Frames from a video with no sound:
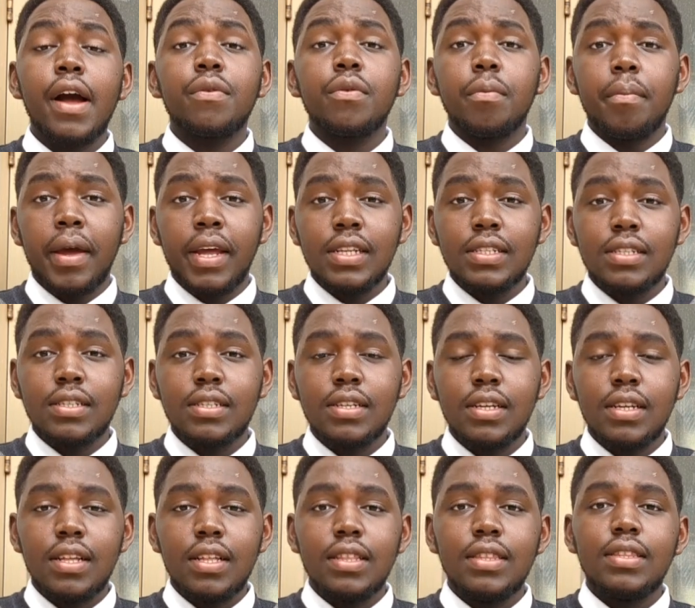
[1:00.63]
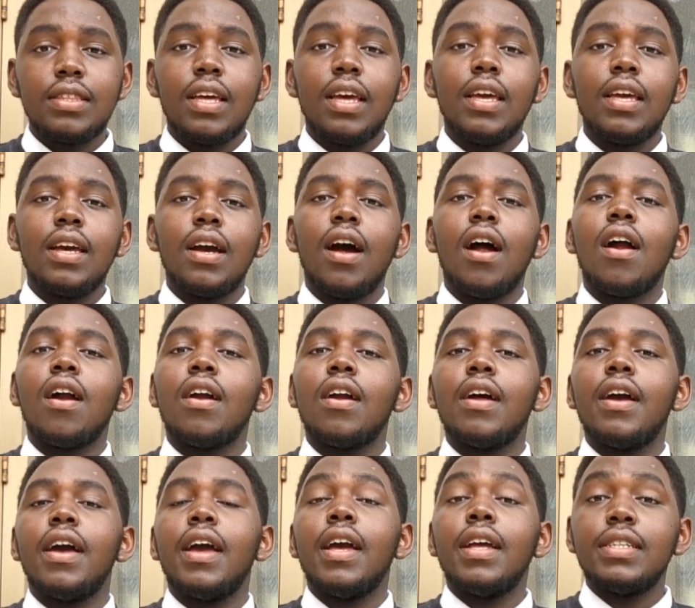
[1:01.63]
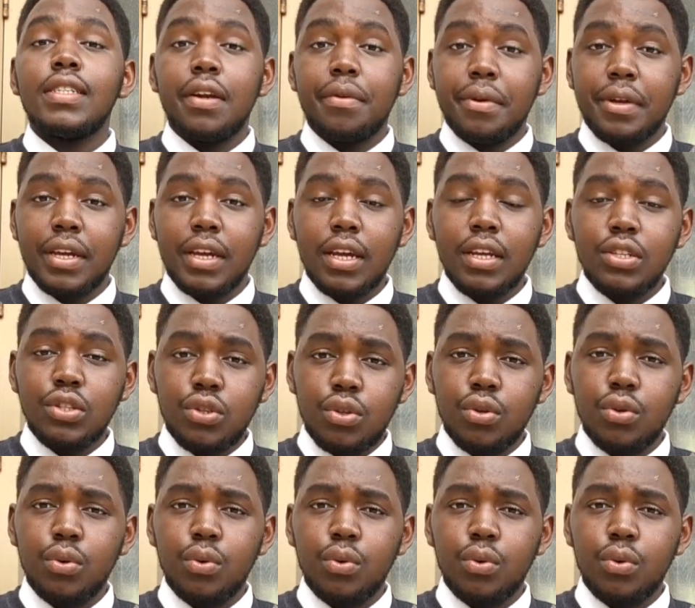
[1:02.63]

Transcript: agreement they are entering into.